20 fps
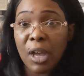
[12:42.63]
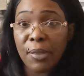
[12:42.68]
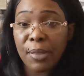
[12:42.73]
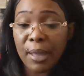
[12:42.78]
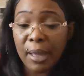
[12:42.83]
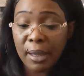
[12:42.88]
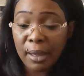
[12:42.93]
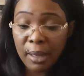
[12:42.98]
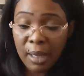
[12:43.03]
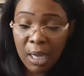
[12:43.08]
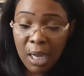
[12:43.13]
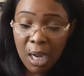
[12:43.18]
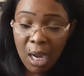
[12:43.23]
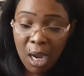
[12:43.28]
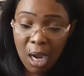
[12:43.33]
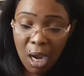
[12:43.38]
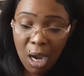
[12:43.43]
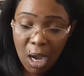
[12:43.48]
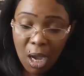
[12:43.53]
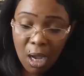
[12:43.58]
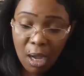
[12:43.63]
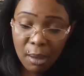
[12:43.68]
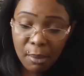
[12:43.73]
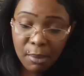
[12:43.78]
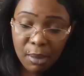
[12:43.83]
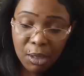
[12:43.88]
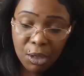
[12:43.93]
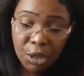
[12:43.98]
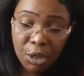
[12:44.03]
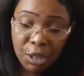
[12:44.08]
other,
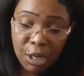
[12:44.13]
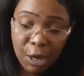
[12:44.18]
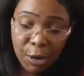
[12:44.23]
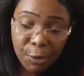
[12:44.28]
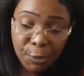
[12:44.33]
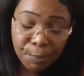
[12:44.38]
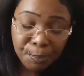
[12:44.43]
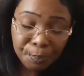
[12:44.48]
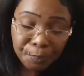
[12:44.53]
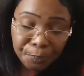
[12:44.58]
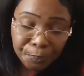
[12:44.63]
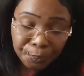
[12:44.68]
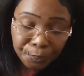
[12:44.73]
you know.